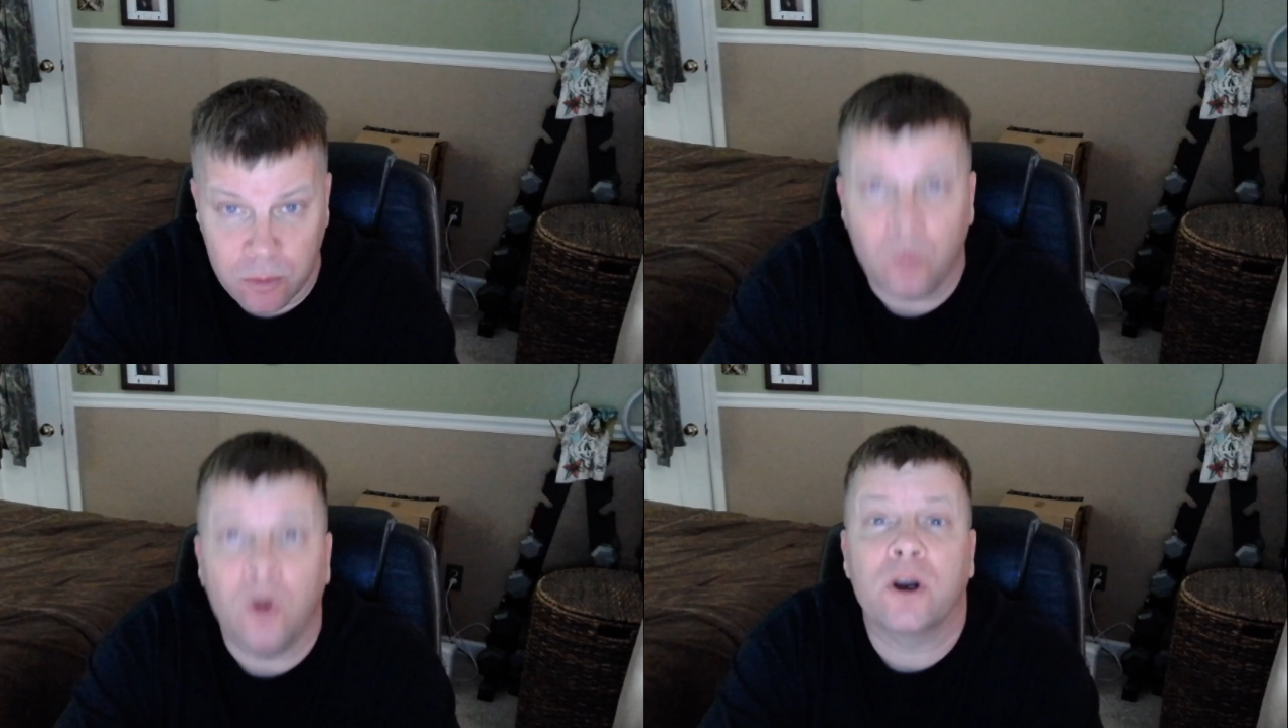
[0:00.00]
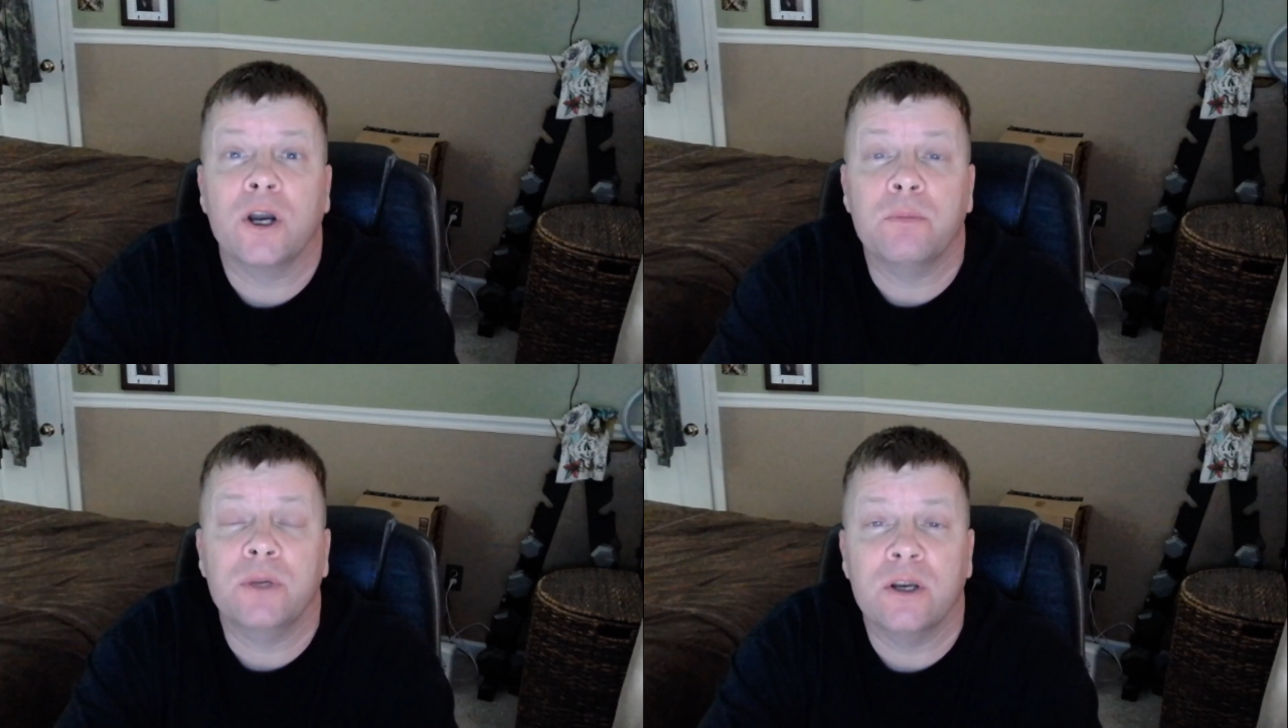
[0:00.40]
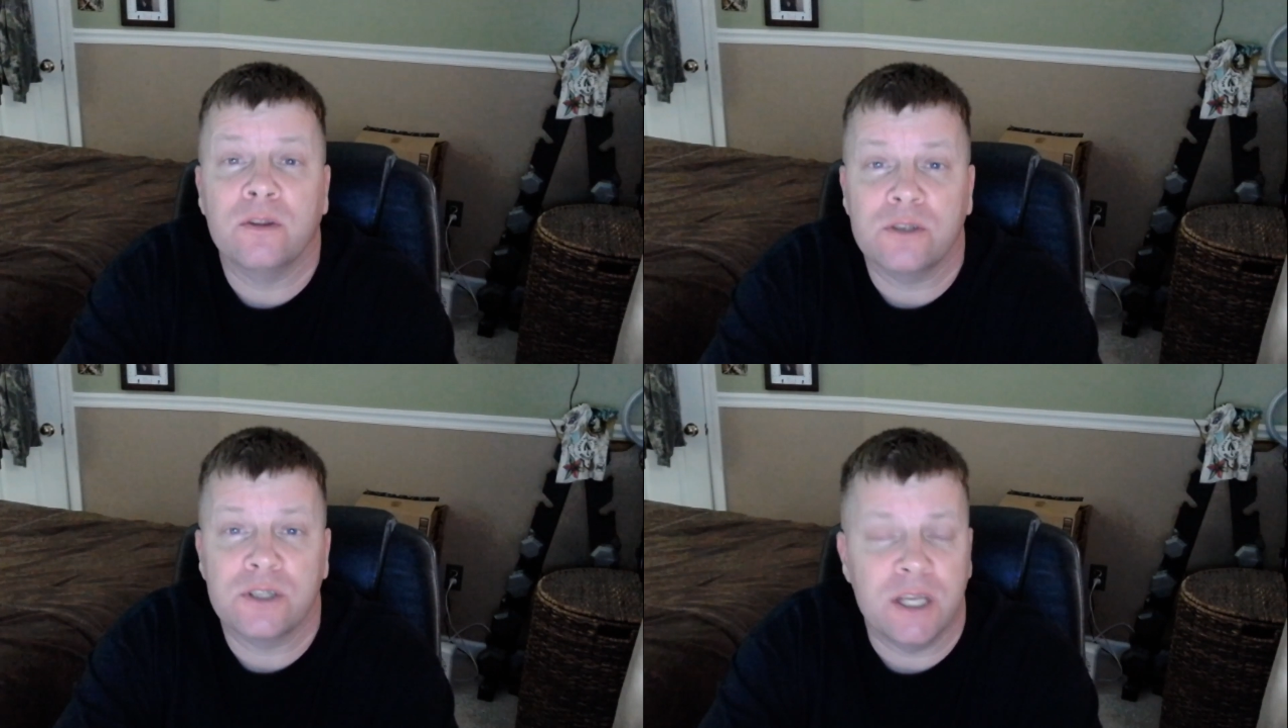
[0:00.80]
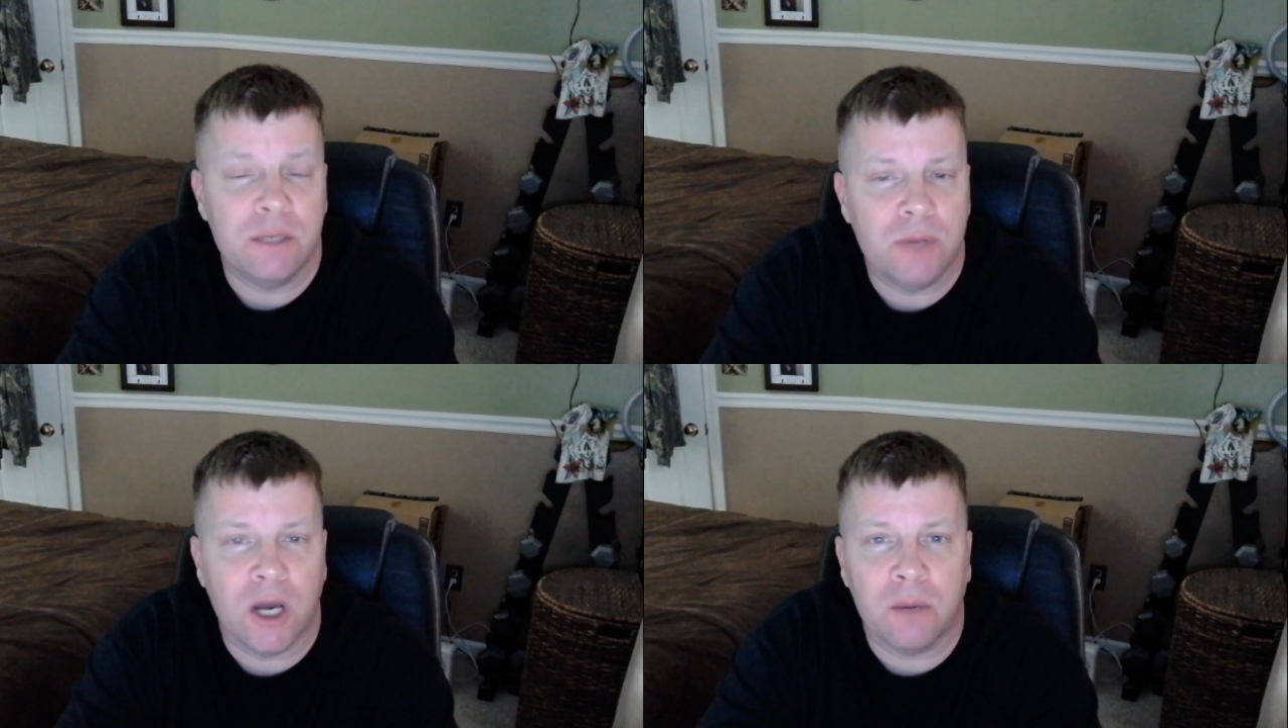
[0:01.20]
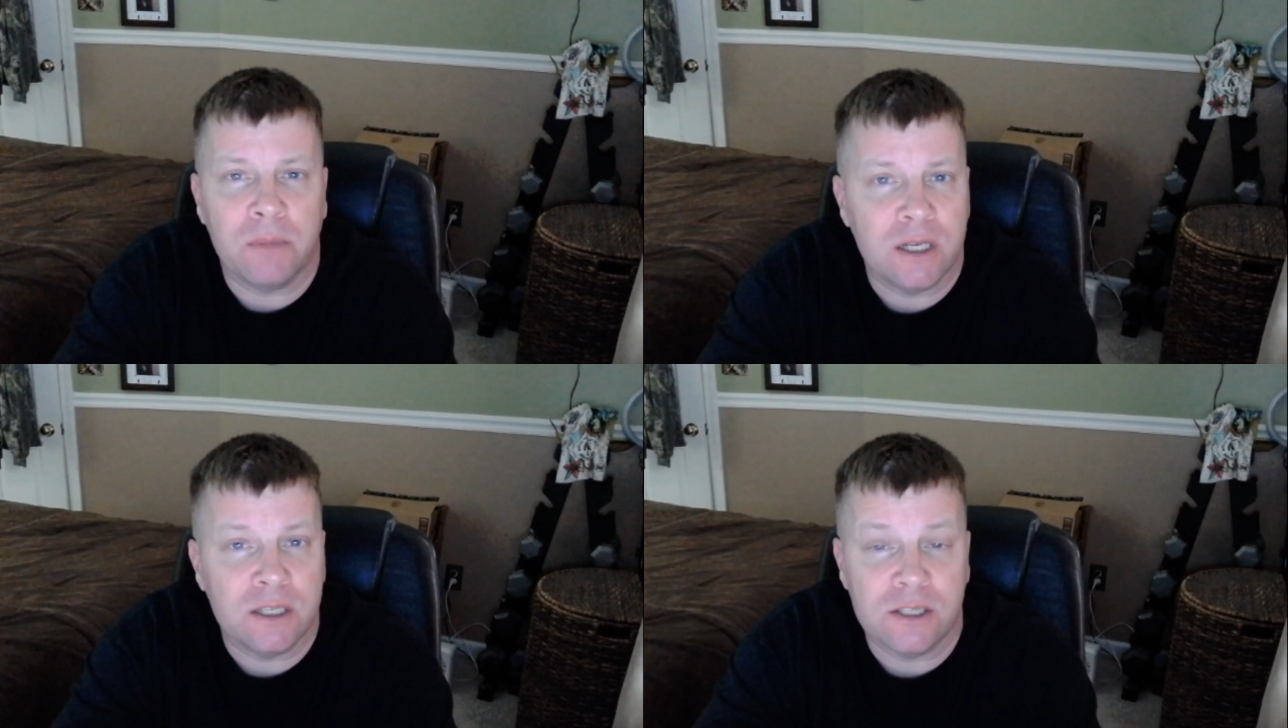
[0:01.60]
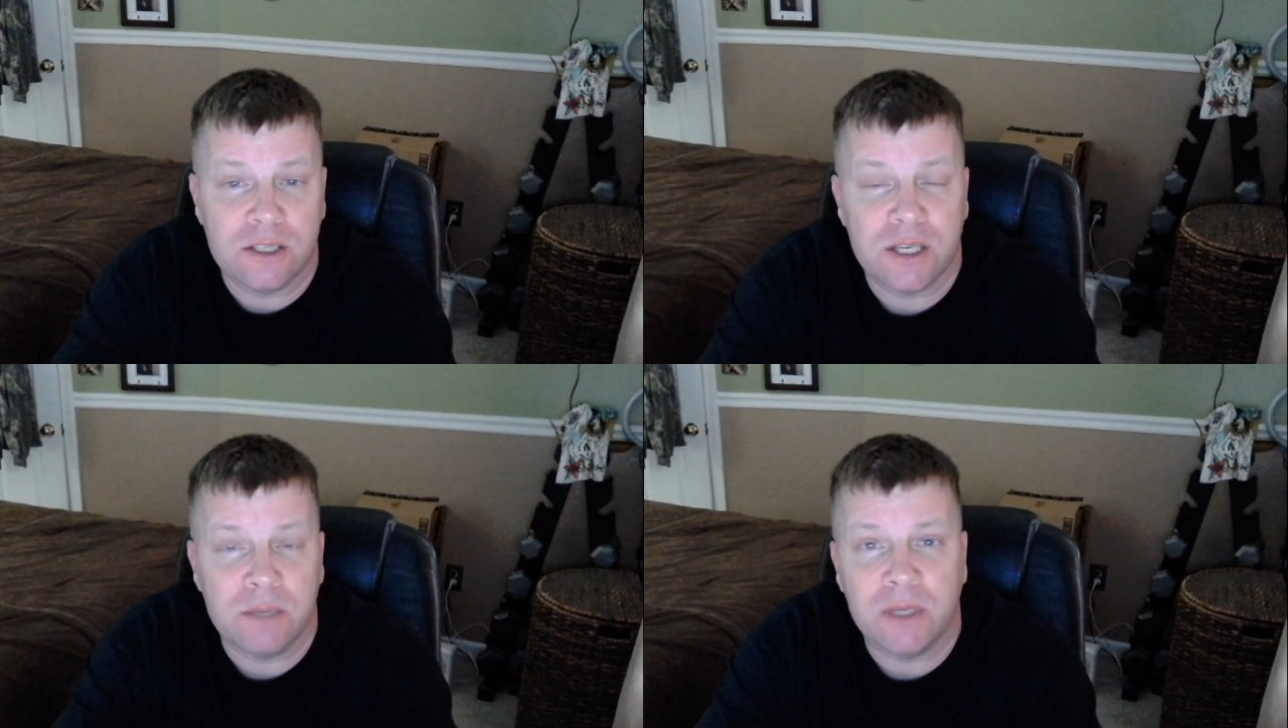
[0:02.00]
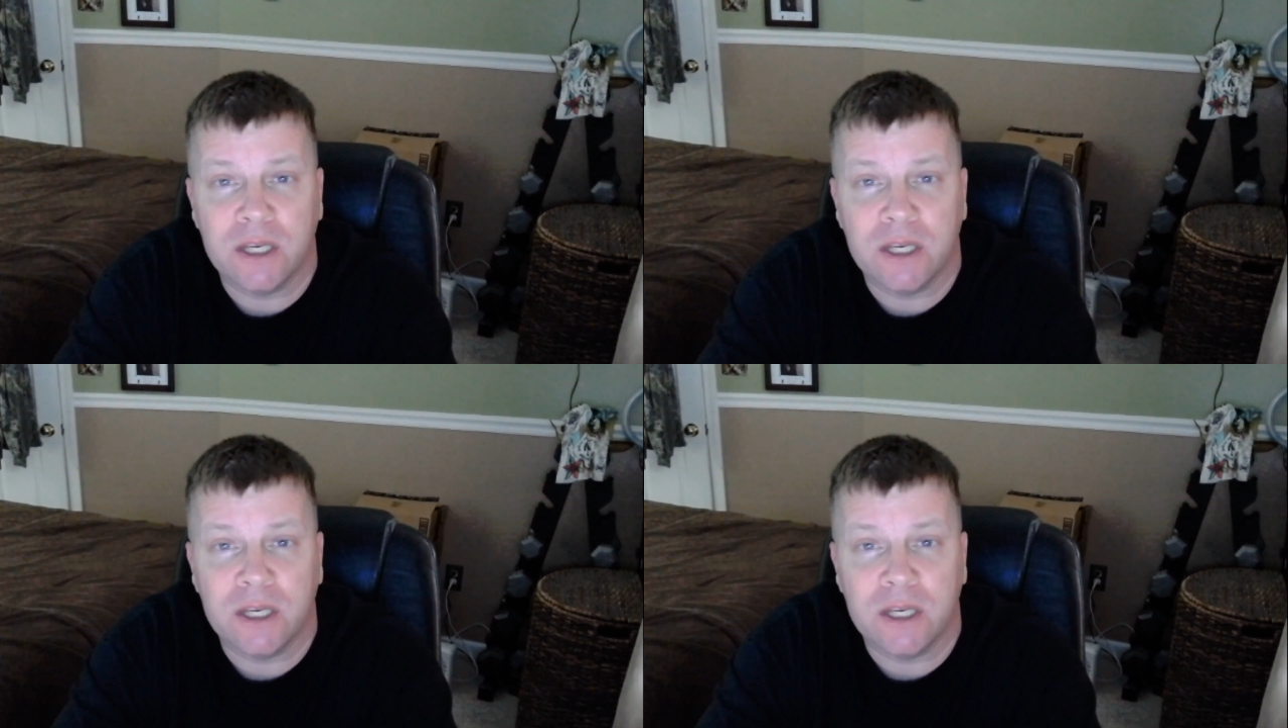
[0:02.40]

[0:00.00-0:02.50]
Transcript: walk up another steep knob, and it just seemed